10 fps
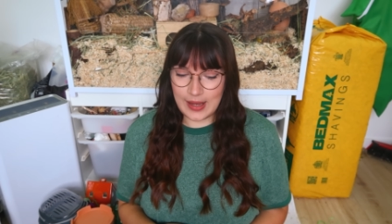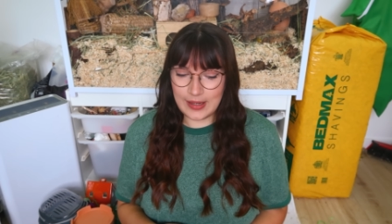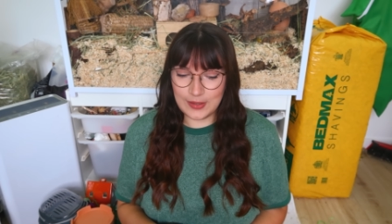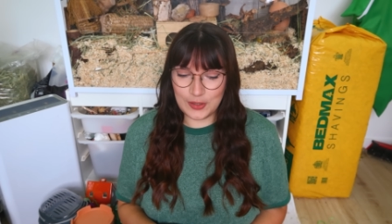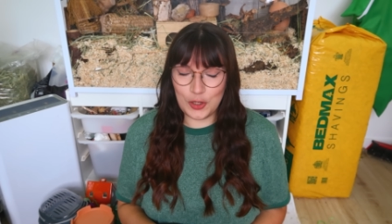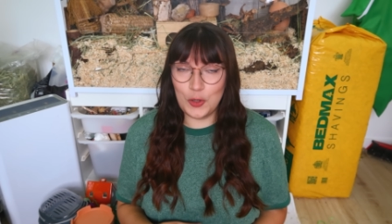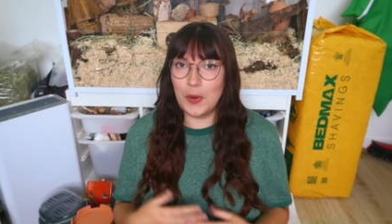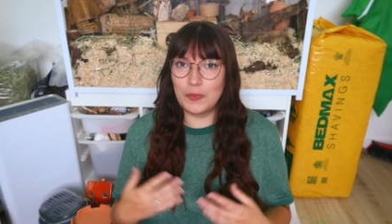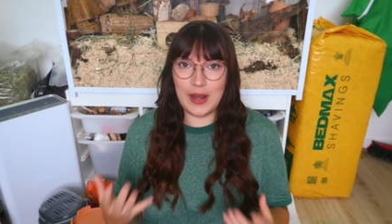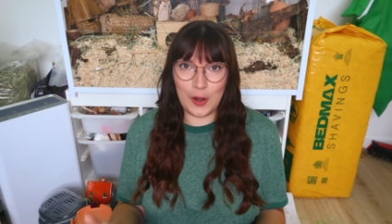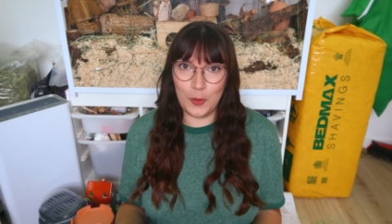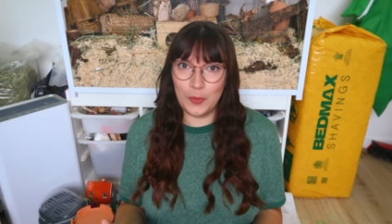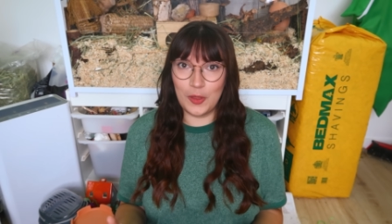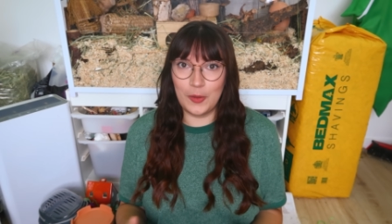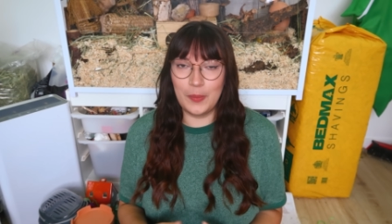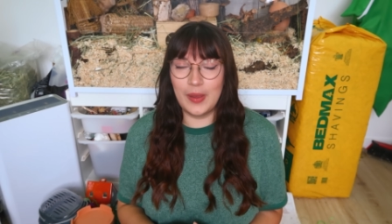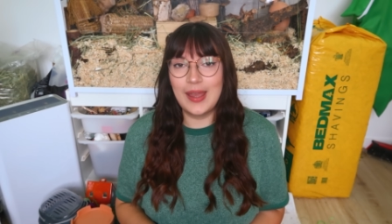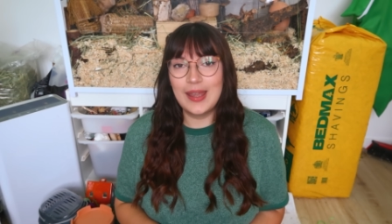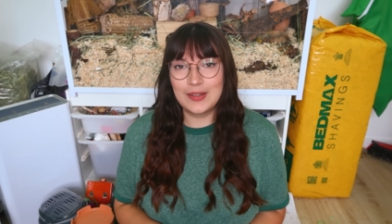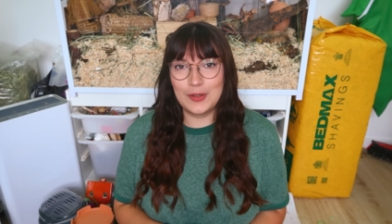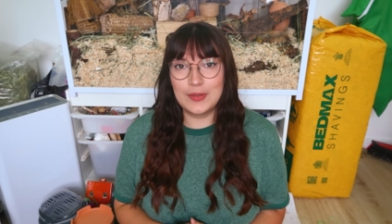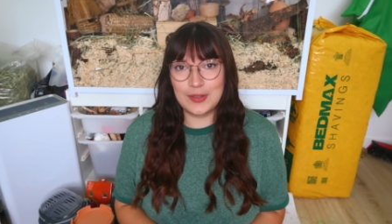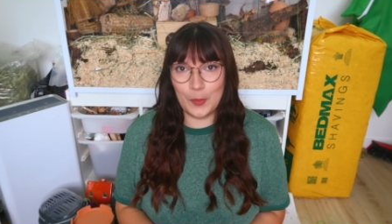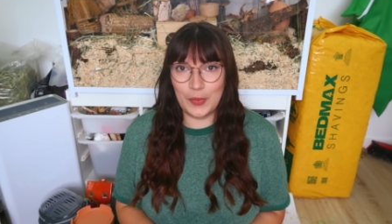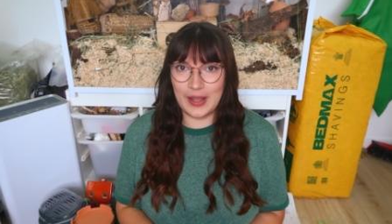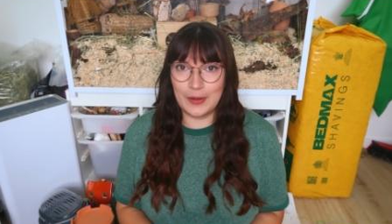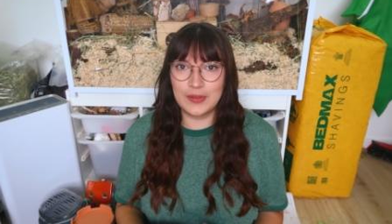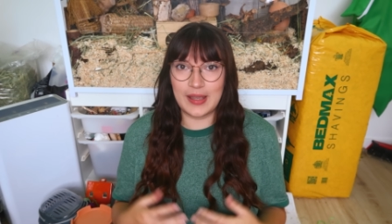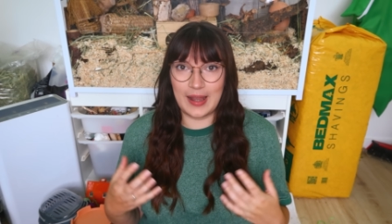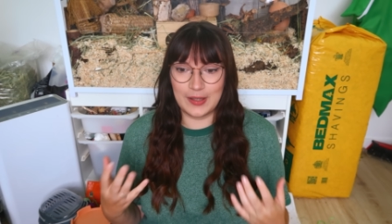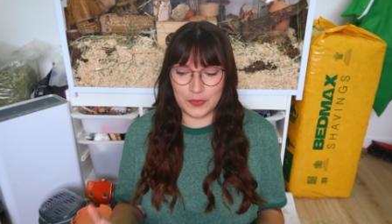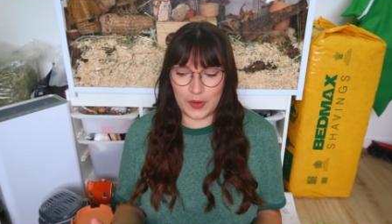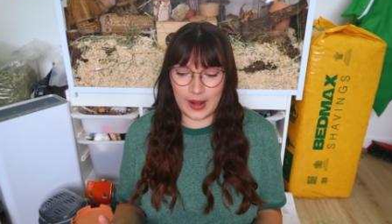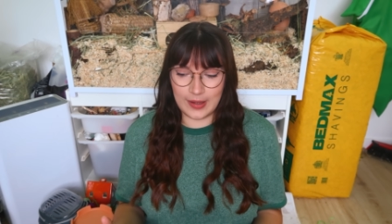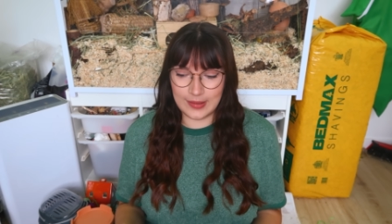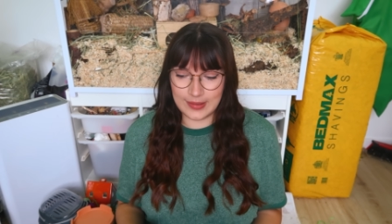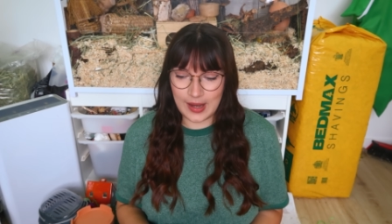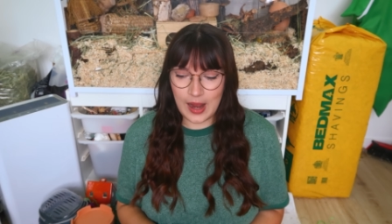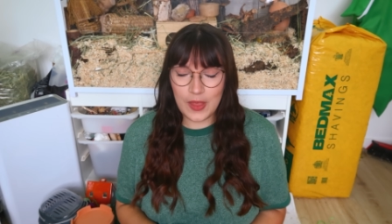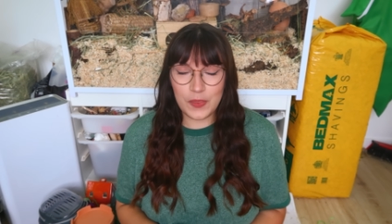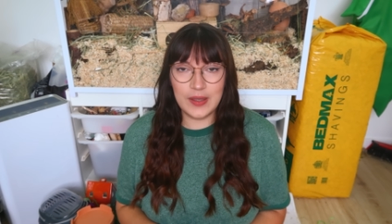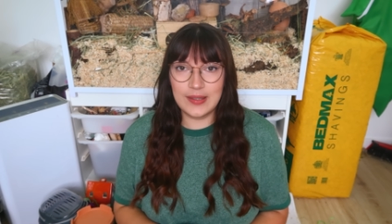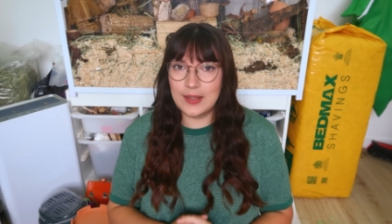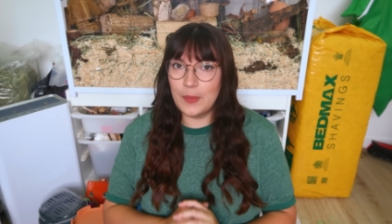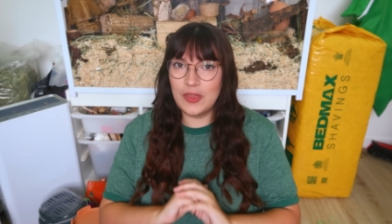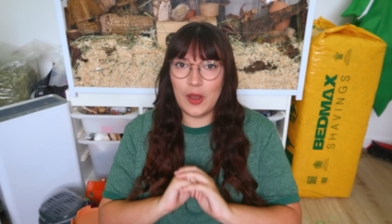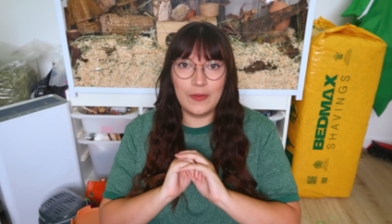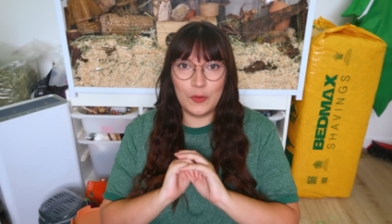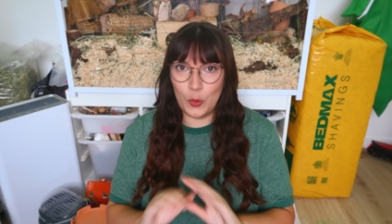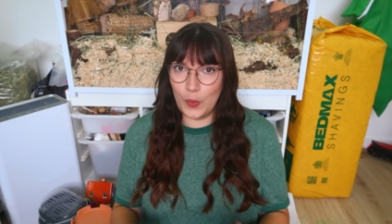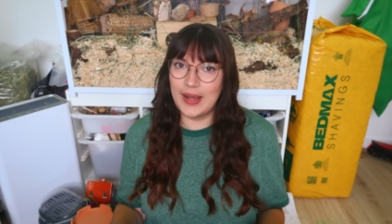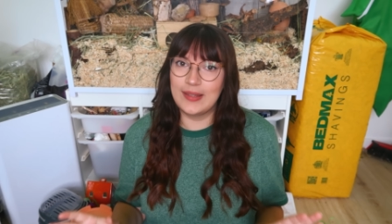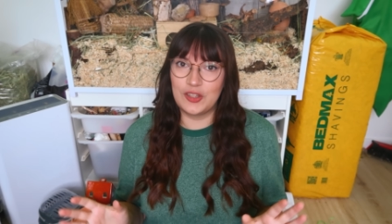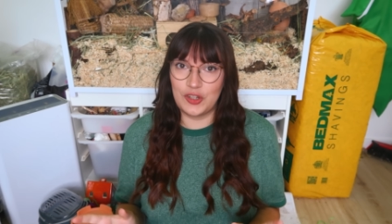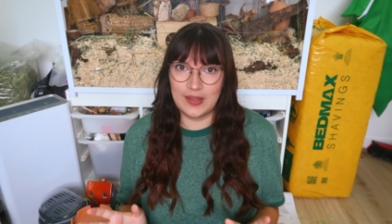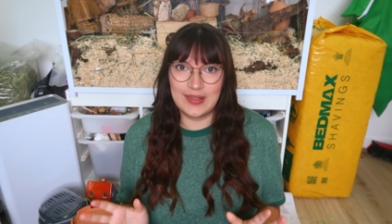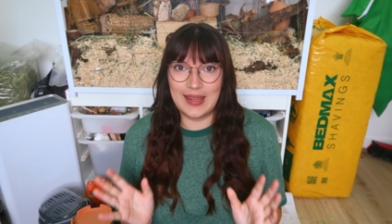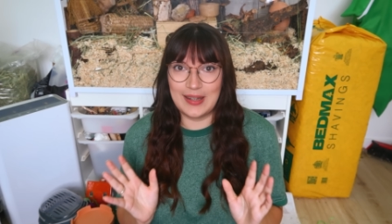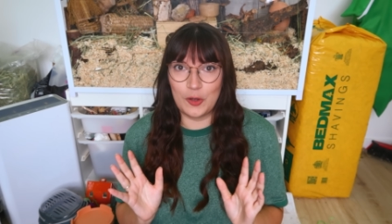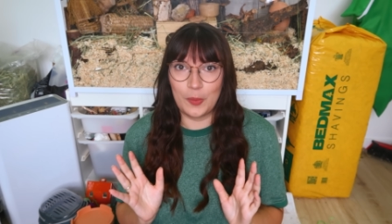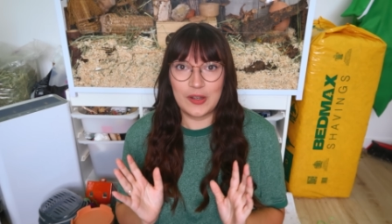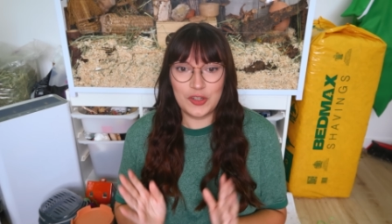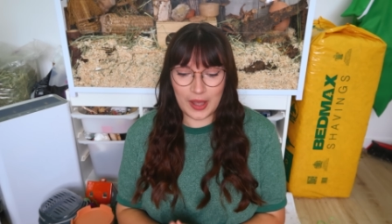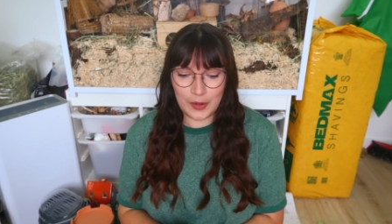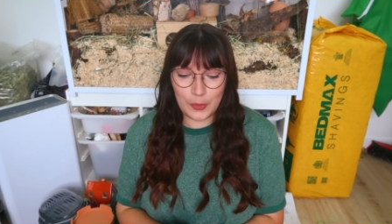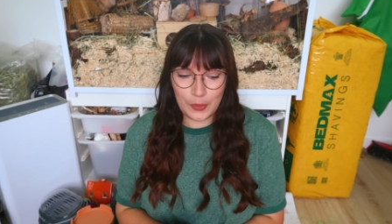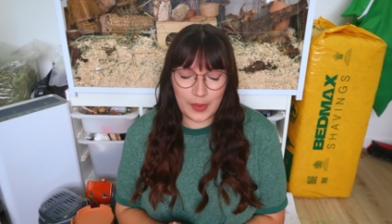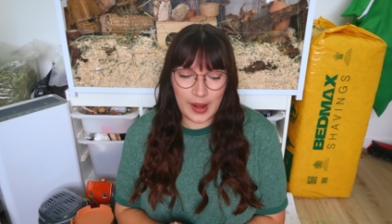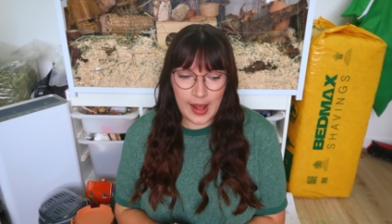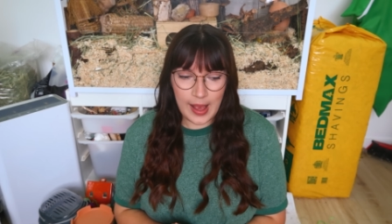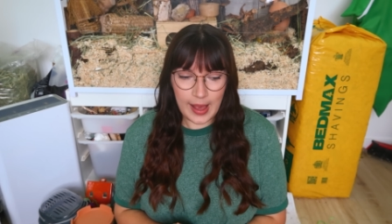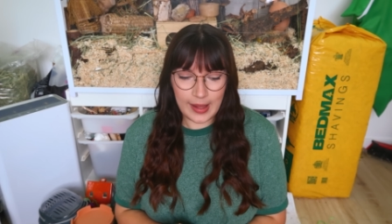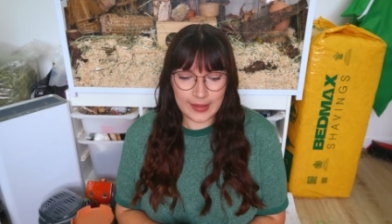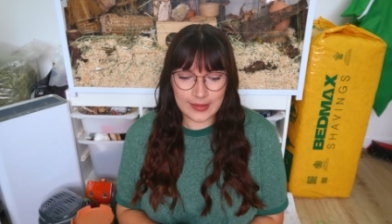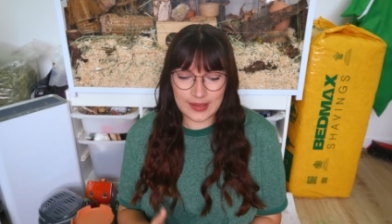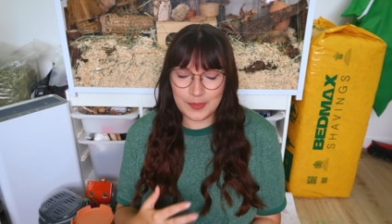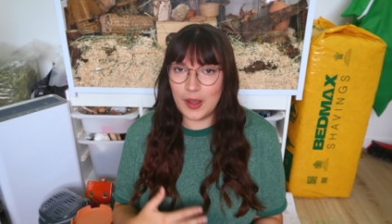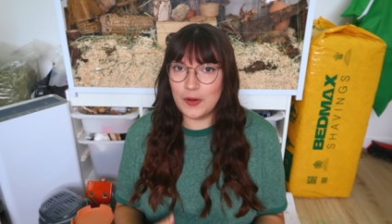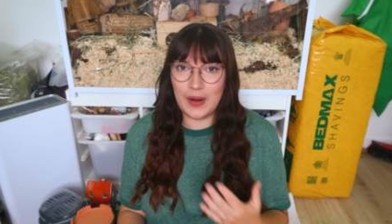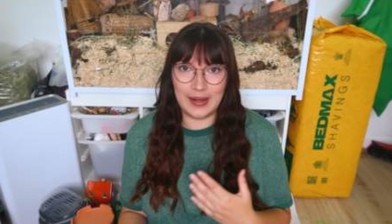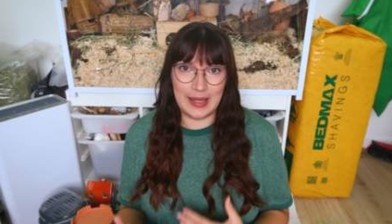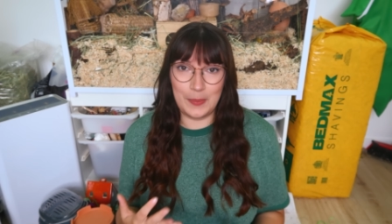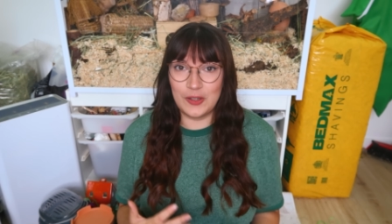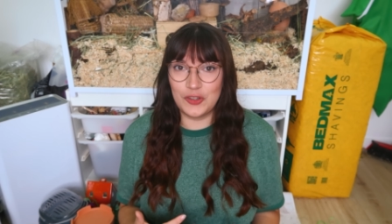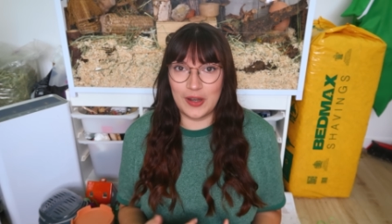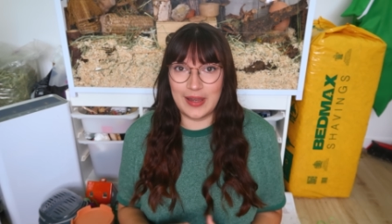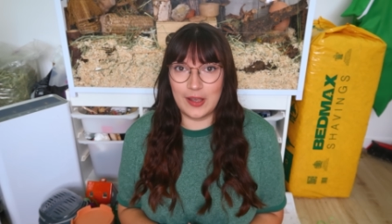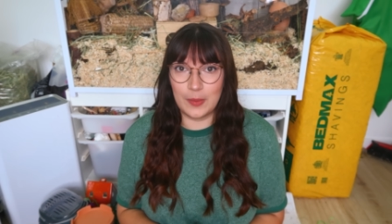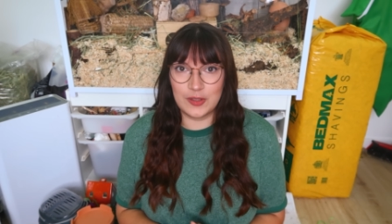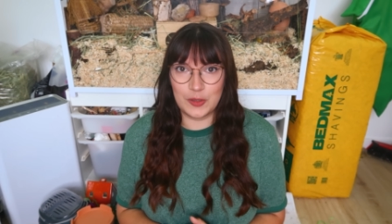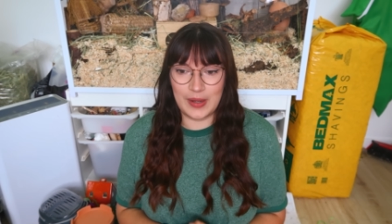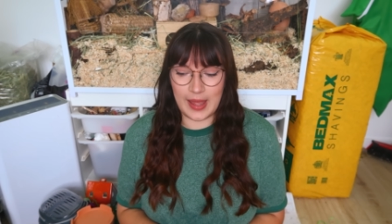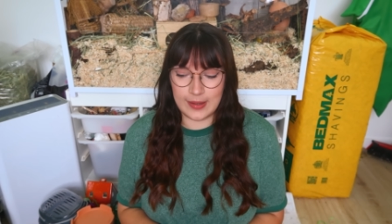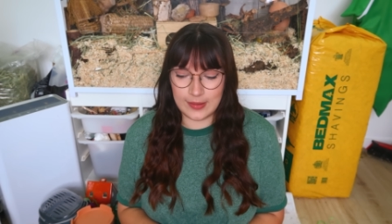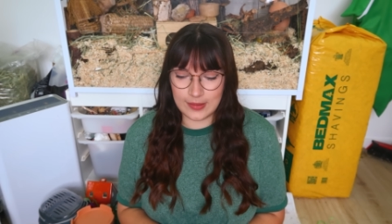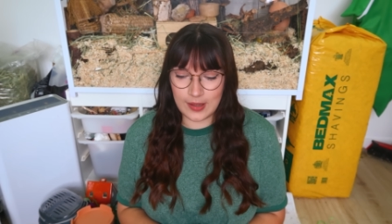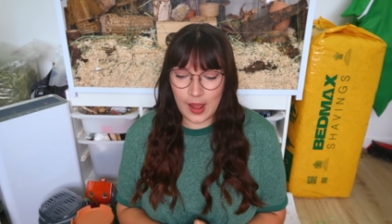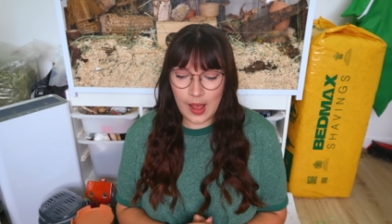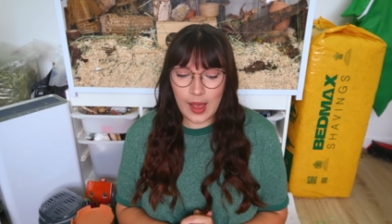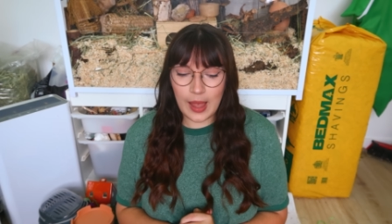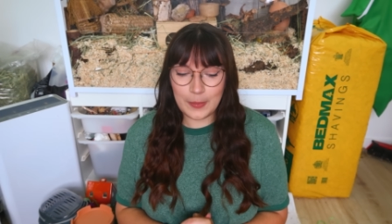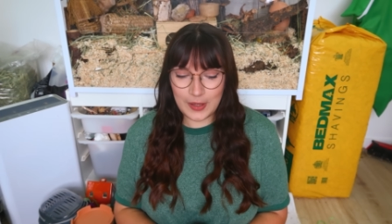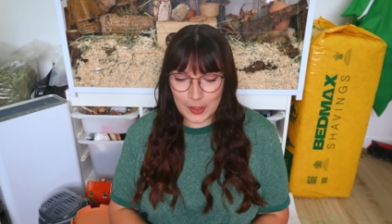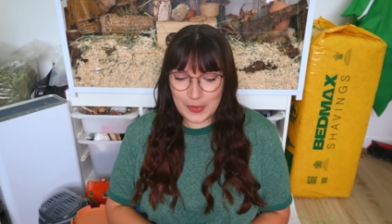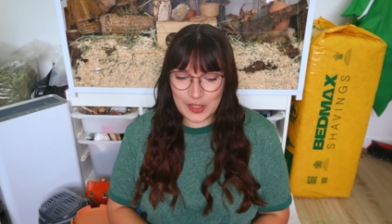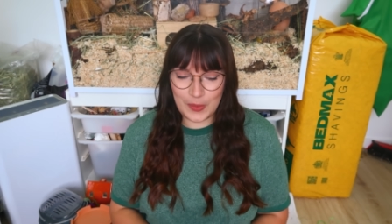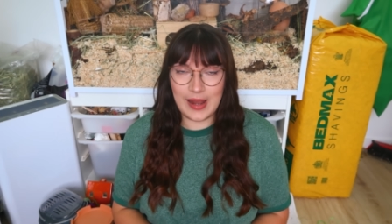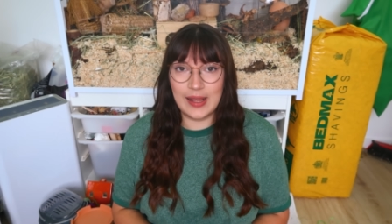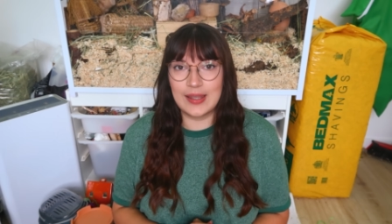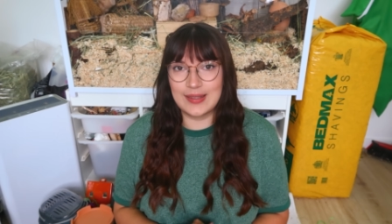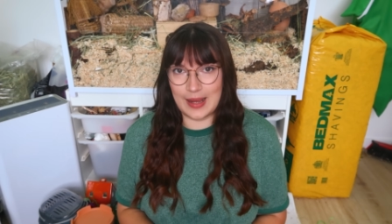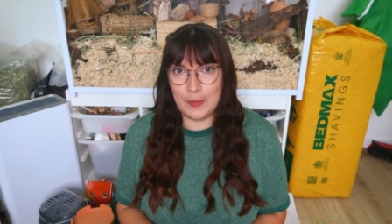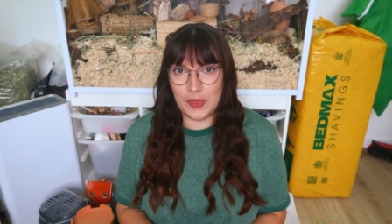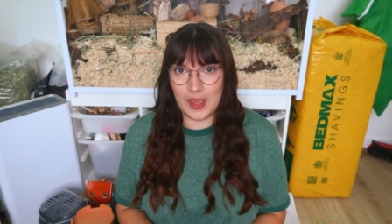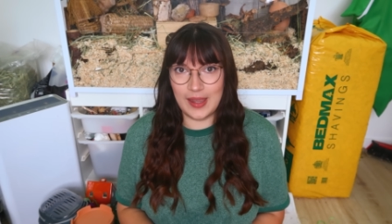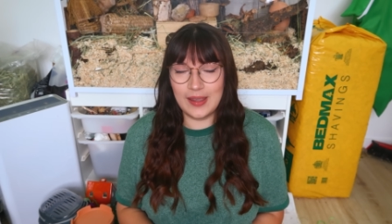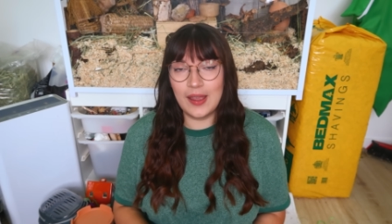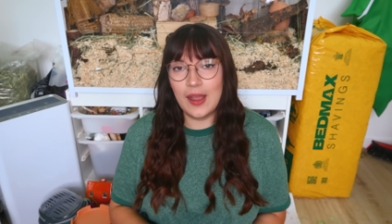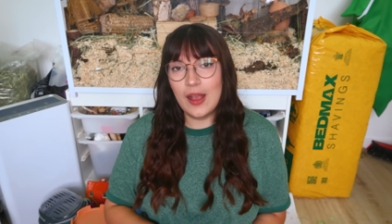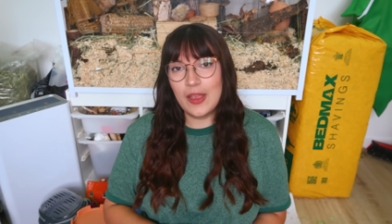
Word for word: is to rehome them to someone else that has rats. This is something that I've always suggested on my channel and as my rat keeping journey comes to an end, I'm going to be doing the same thing.